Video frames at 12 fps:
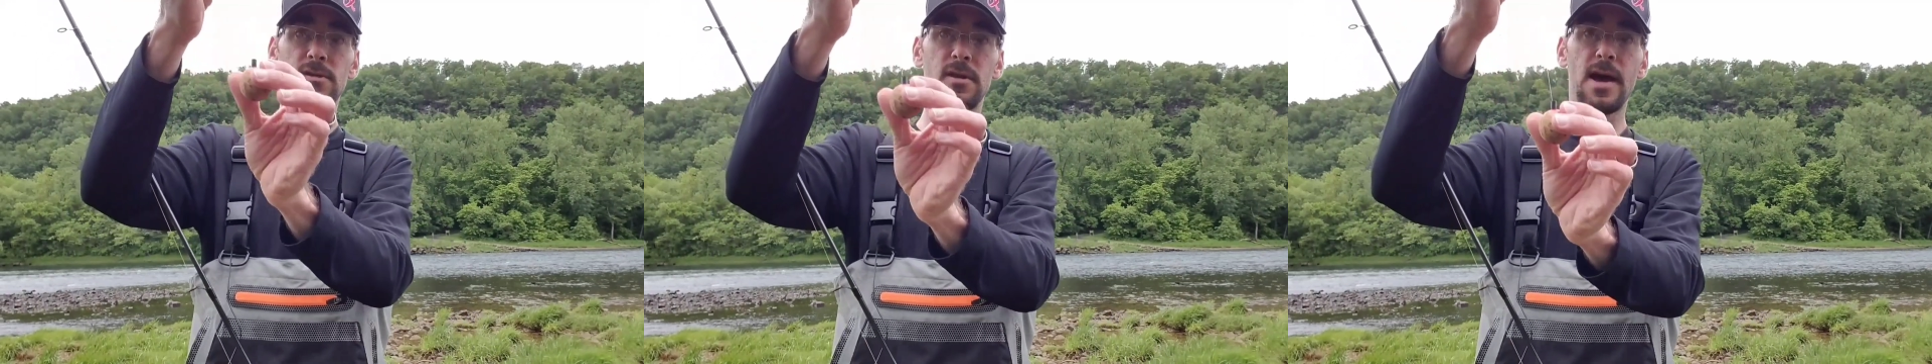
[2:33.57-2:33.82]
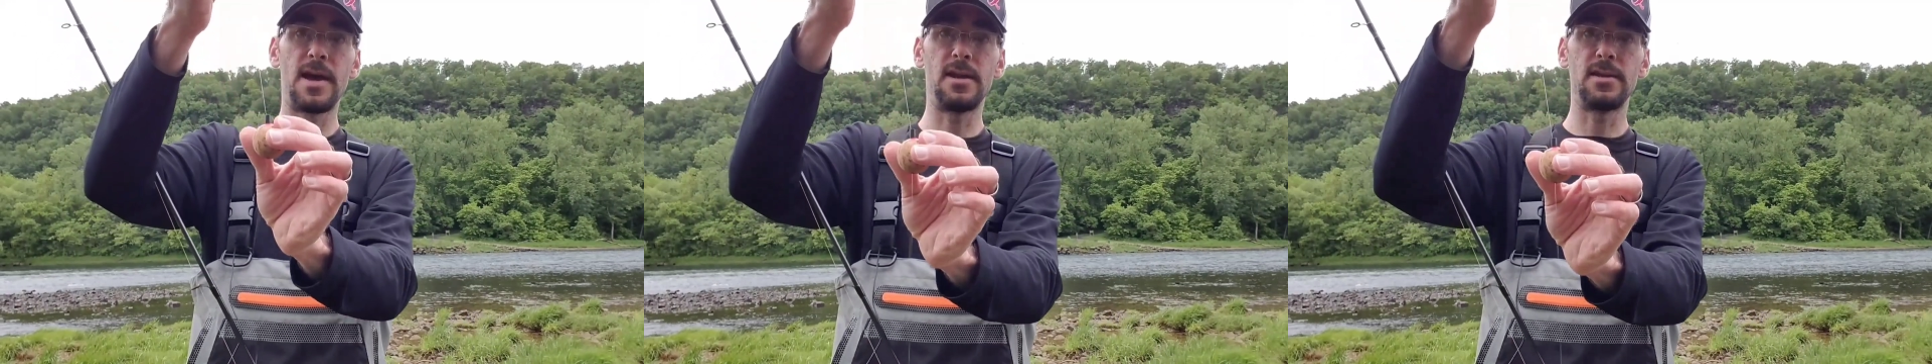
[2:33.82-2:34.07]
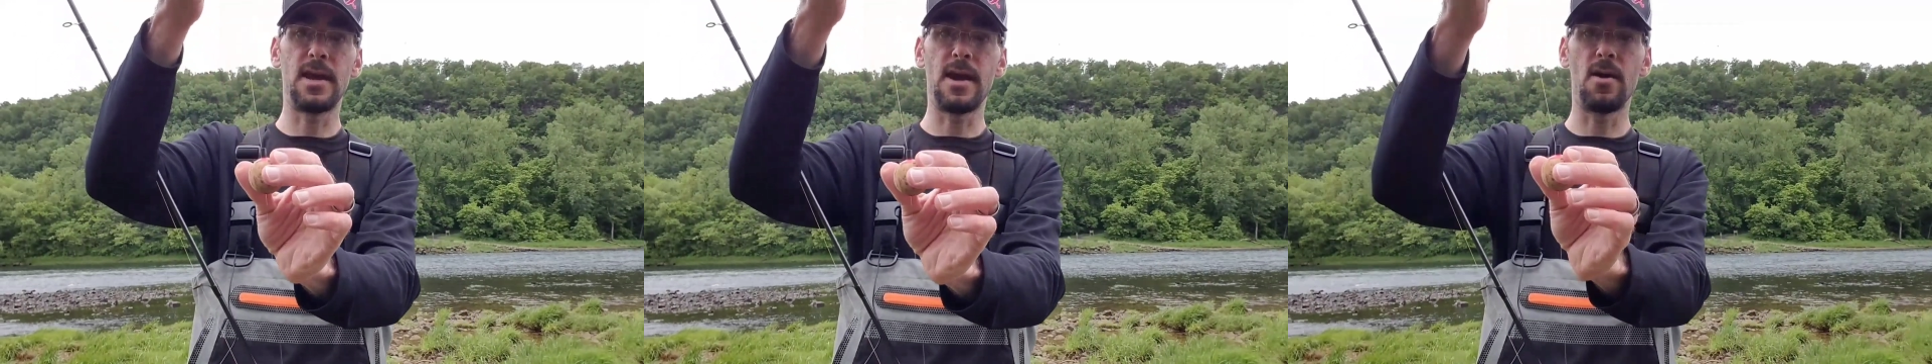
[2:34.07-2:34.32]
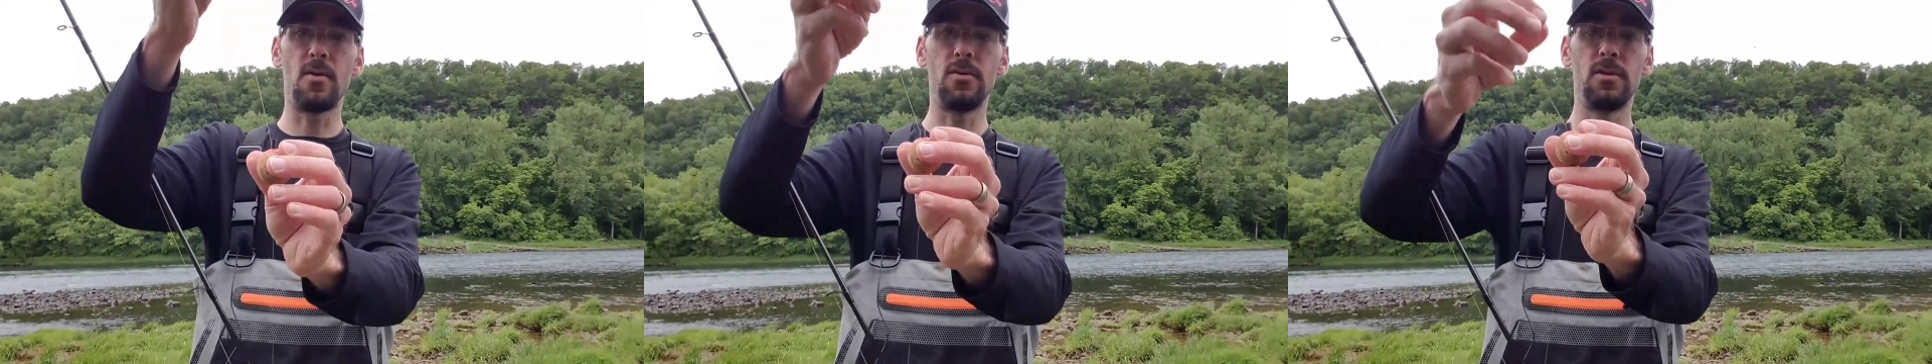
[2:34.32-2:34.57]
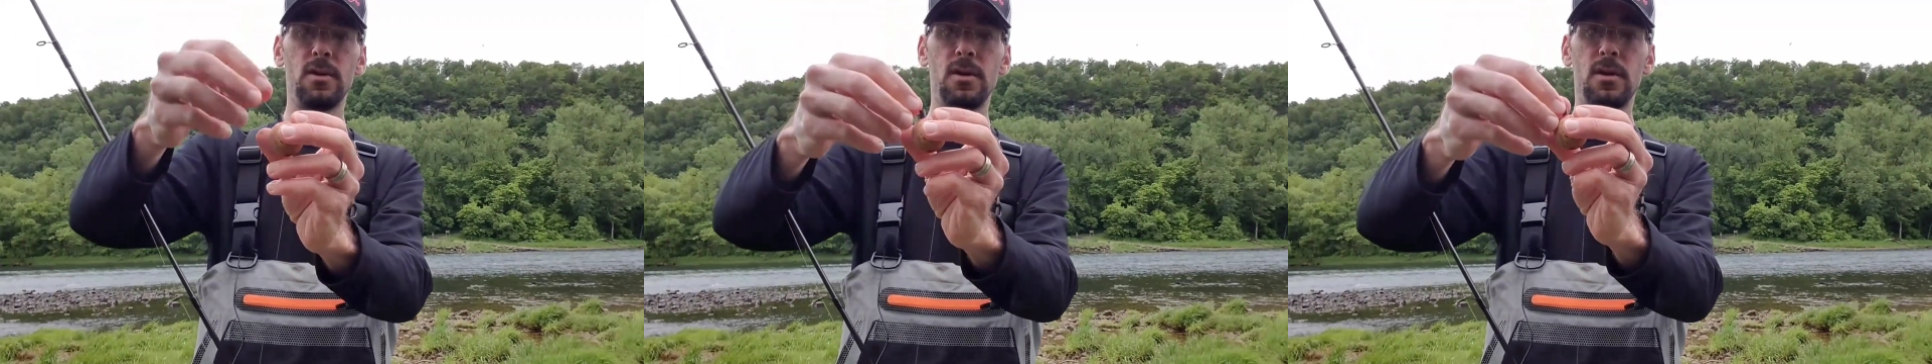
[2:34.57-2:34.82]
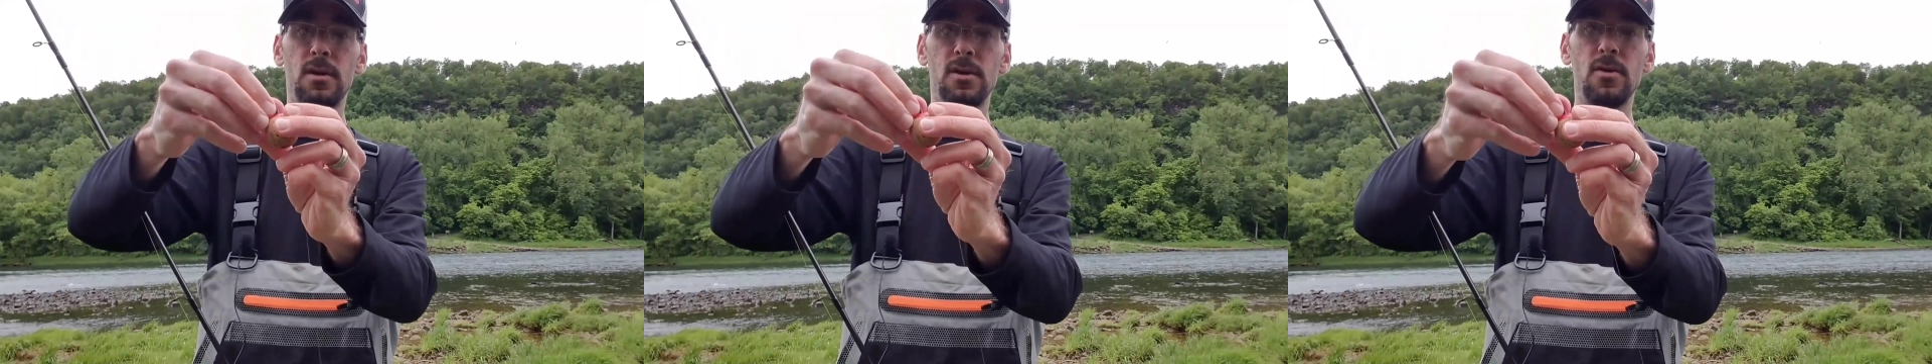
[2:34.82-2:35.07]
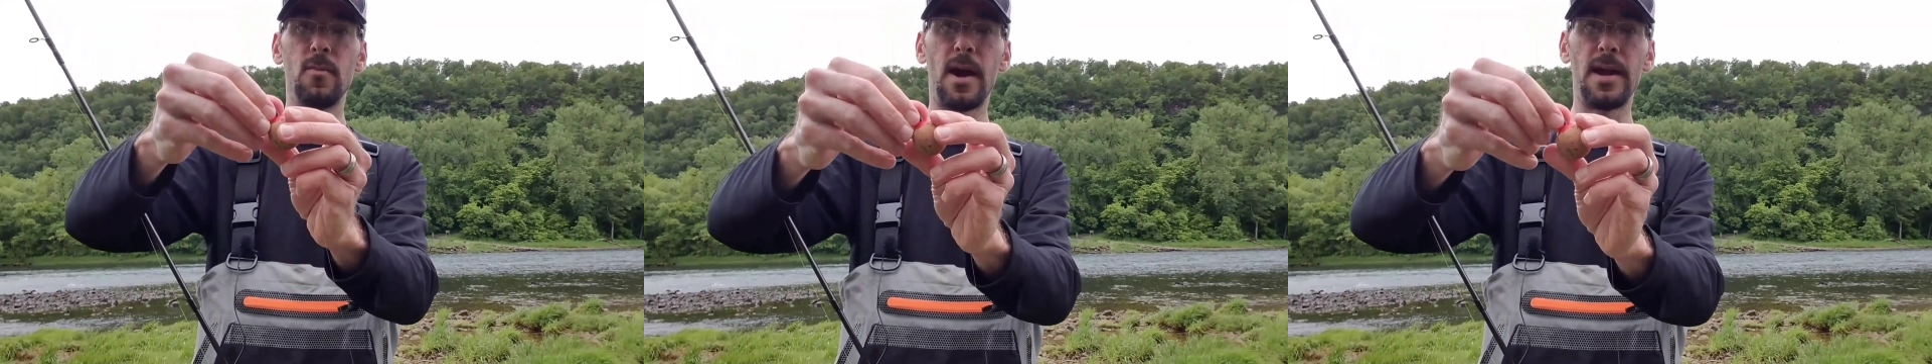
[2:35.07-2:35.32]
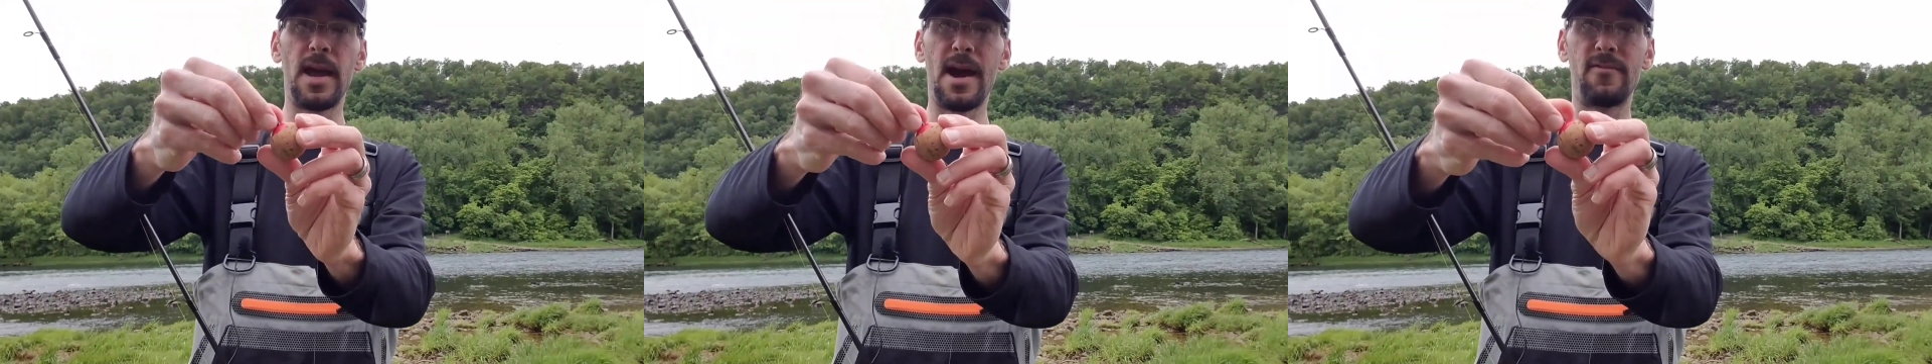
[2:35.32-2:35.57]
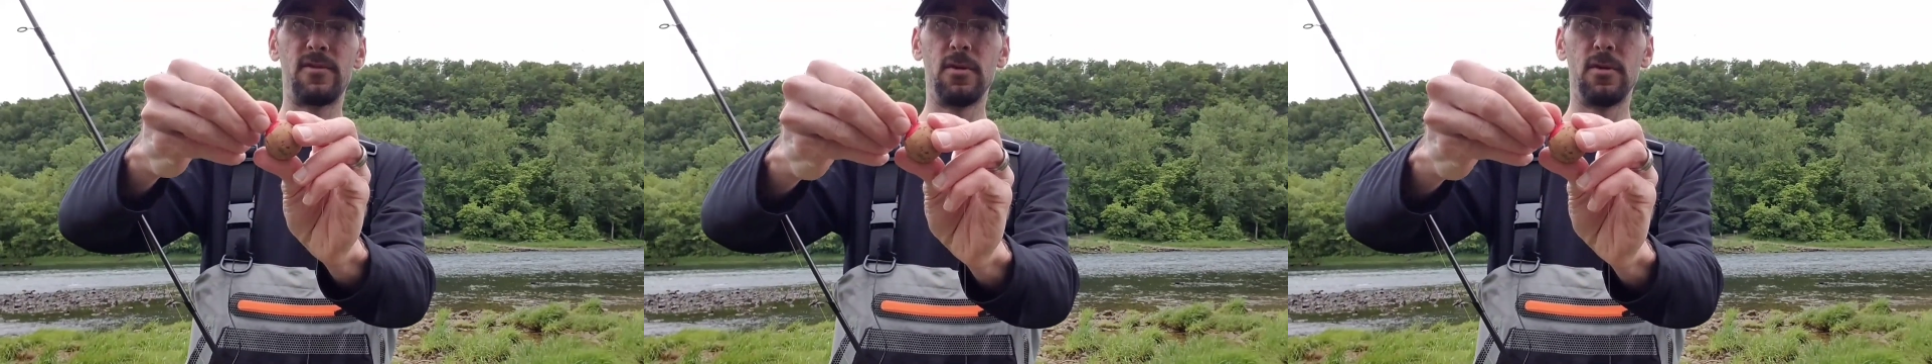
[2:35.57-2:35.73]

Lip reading: slide it down. You might have